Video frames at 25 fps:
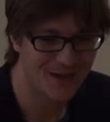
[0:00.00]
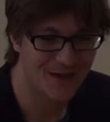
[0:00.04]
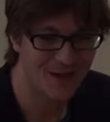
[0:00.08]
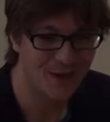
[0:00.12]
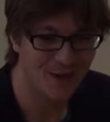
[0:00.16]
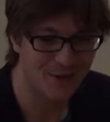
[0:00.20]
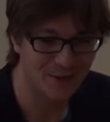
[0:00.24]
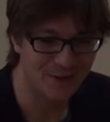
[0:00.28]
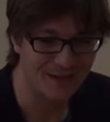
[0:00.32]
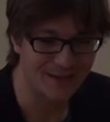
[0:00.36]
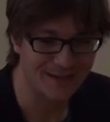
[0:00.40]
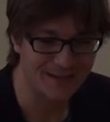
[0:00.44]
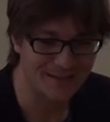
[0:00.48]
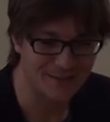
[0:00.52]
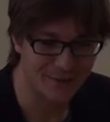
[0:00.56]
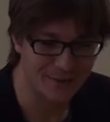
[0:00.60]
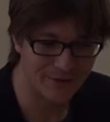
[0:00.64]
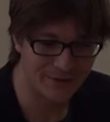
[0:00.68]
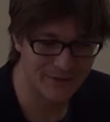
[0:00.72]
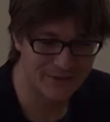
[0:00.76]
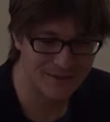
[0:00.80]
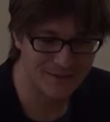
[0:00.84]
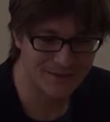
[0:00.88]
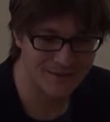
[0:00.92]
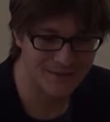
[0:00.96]
Okay, so
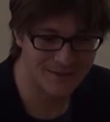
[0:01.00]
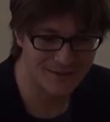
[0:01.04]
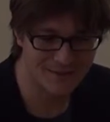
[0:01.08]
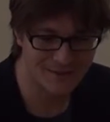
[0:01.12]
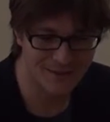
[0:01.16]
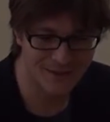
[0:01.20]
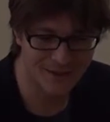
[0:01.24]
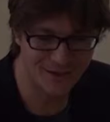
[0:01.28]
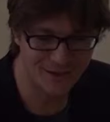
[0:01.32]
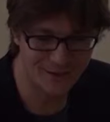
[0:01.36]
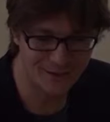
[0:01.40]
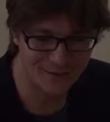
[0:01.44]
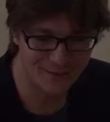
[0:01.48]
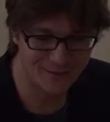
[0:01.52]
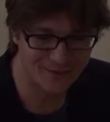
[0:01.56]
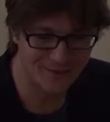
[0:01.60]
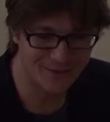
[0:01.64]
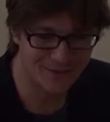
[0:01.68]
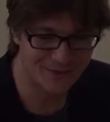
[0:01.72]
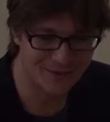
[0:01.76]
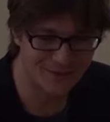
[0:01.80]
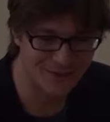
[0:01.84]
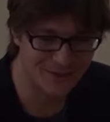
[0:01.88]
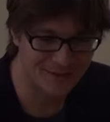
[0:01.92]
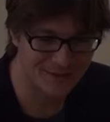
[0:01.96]
this is
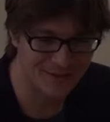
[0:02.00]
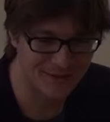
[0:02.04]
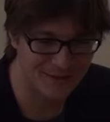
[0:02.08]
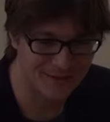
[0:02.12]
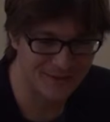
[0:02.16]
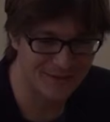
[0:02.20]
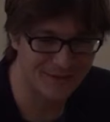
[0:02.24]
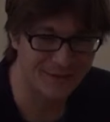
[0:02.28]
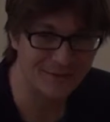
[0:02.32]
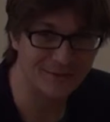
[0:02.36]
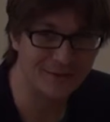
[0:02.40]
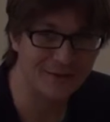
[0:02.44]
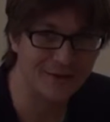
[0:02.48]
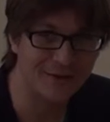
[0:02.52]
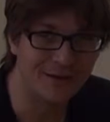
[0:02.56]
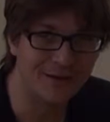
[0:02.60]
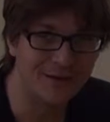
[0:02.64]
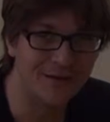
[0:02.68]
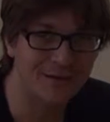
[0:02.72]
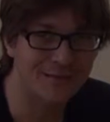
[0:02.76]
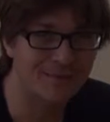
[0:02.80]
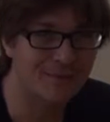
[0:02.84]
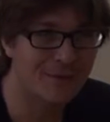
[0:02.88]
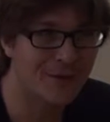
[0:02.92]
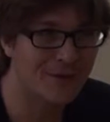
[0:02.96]
the second
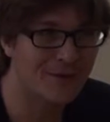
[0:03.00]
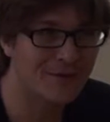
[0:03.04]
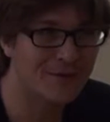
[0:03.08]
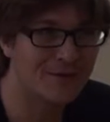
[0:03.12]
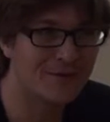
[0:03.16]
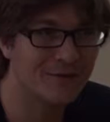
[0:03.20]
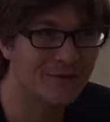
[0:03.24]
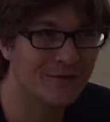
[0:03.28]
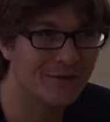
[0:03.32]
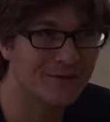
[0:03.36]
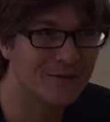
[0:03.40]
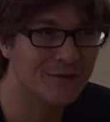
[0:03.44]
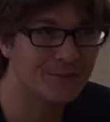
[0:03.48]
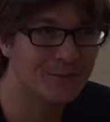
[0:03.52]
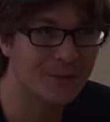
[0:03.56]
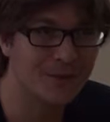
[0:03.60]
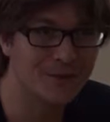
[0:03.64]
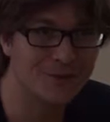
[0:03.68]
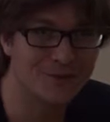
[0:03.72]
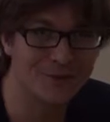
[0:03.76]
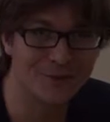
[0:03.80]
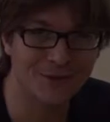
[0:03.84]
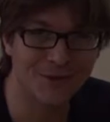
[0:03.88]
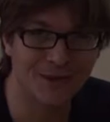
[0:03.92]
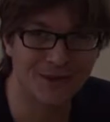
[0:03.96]
method of
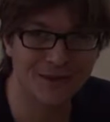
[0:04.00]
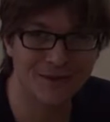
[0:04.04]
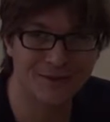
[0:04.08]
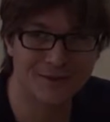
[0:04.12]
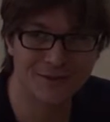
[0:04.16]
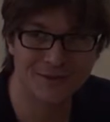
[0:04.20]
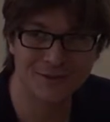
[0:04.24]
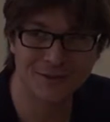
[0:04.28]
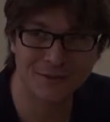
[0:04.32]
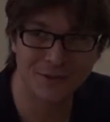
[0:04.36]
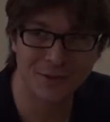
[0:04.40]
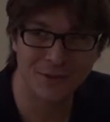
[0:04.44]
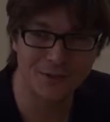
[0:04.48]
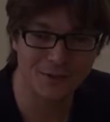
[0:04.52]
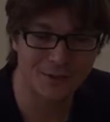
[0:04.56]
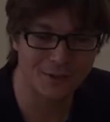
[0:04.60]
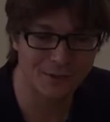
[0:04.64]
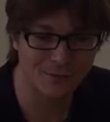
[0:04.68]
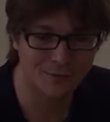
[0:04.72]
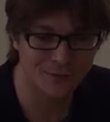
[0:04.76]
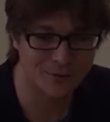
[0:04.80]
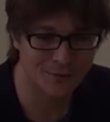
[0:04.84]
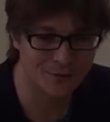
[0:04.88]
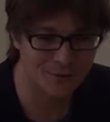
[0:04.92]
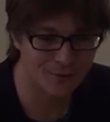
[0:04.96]
spatial analysis that I
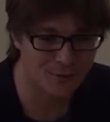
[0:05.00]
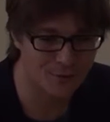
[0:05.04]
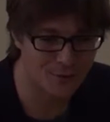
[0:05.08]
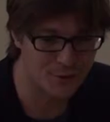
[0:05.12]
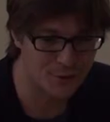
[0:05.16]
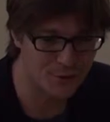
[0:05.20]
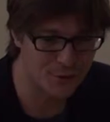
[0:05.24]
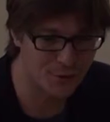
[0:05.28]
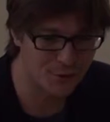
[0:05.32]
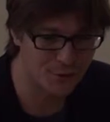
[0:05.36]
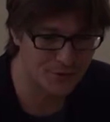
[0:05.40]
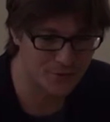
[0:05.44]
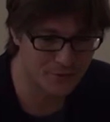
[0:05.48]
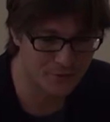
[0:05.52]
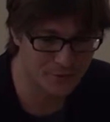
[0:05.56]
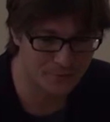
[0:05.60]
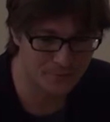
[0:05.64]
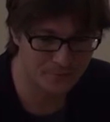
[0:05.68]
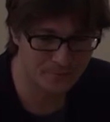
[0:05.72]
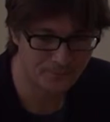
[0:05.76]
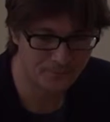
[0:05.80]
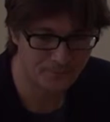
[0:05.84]
wanted to show you.